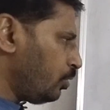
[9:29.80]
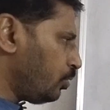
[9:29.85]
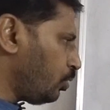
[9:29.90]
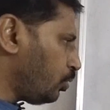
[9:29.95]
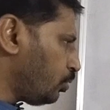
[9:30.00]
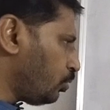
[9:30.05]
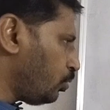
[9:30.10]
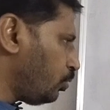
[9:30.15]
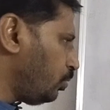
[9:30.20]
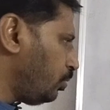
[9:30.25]

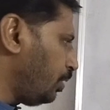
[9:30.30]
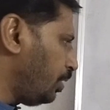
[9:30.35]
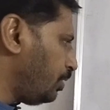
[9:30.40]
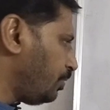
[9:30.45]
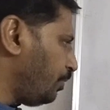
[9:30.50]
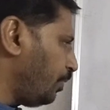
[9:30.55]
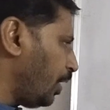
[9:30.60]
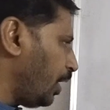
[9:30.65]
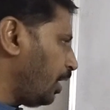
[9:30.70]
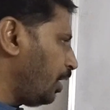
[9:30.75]
So through
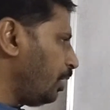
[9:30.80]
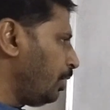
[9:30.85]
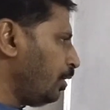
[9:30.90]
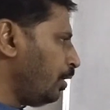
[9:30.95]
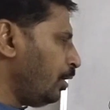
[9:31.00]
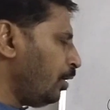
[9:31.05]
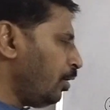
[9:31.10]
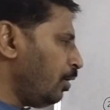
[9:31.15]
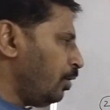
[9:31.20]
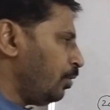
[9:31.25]
this
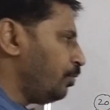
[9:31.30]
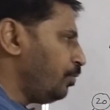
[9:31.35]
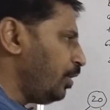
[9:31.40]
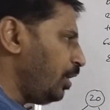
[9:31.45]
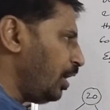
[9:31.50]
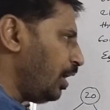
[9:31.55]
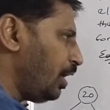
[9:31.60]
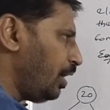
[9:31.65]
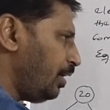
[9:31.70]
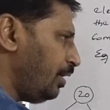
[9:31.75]
way
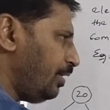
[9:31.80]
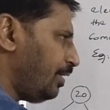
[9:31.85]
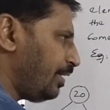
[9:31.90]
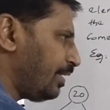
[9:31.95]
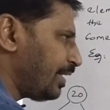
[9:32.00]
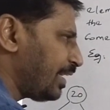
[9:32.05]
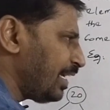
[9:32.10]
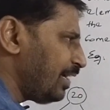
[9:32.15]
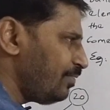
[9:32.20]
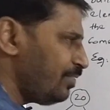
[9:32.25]
we
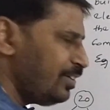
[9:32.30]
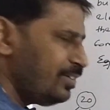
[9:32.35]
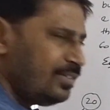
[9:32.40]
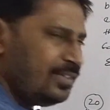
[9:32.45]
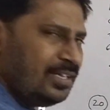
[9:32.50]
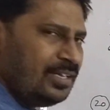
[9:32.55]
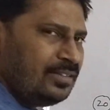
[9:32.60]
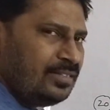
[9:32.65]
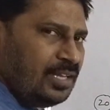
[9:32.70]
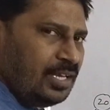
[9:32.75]
are
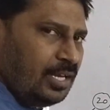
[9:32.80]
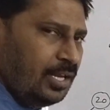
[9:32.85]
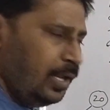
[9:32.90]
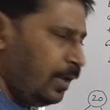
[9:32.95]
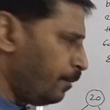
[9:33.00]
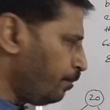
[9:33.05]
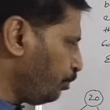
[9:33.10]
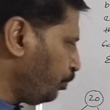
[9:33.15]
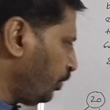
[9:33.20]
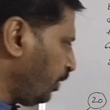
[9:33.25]
traversing
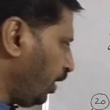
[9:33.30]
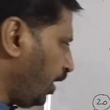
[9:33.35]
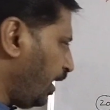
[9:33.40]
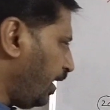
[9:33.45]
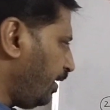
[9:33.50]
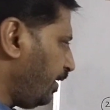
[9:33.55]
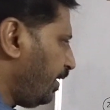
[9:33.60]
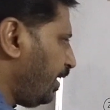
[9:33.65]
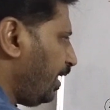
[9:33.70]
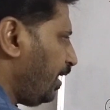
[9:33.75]
the
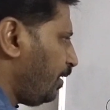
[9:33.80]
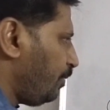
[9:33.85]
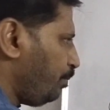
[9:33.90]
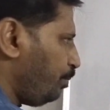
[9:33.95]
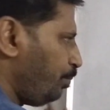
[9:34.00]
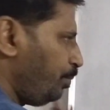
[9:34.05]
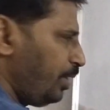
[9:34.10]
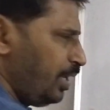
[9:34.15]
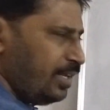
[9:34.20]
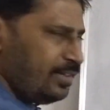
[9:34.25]
entire
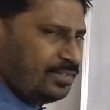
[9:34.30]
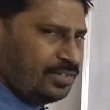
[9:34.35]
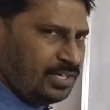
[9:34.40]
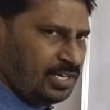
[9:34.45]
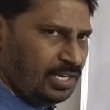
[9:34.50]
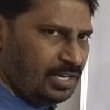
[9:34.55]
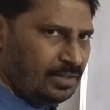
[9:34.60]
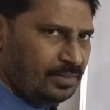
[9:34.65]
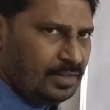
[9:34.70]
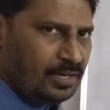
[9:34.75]

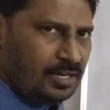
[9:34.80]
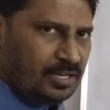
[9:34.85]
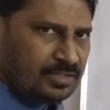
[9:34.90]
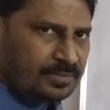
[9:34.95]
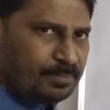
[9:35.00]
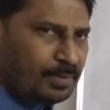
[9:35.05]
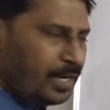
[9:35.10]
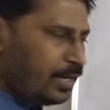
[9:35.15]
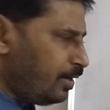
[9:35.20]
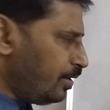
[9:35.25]
BST, that
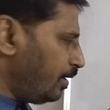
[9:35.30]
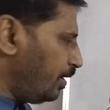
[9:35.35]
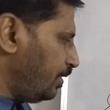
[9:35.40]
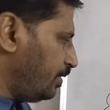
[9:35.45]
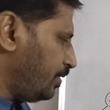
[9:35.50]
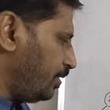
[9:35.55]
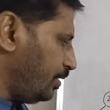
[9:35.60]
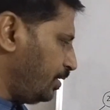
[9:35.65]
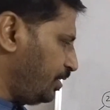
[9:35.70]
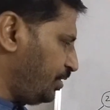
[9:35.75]
is
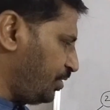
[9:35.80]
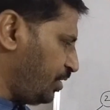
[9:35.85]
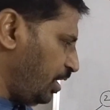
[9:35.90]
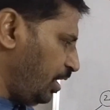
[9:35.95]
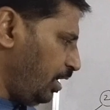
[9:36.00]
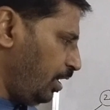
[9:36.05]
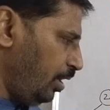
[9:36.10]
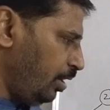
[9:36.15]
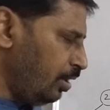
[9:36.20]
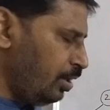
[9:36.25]
binary search
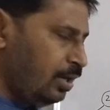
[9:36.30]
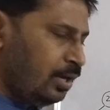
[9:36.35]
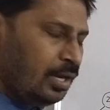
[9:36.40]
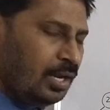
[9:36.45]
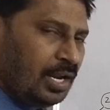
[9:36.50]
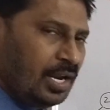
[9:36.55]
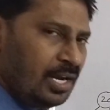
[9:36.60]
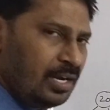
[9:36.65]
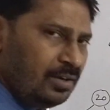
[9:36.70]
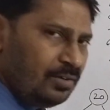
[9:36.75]
tree,
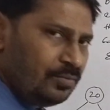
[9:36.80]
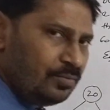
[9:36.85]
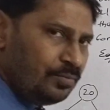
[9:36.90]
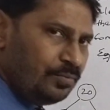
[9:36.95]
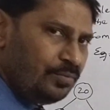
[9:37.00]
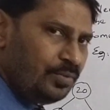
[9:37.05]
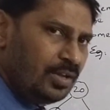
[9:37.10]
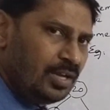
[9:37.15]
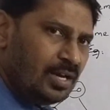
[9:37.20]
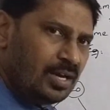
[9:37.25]
and
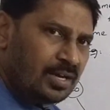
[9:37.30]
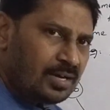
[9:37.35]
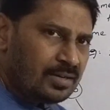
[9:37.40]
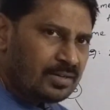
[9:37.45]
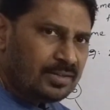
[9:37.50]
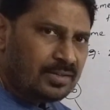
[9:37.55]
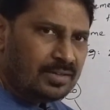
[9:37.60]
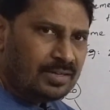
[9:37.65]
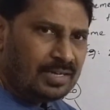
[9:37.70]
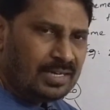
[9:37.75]
we are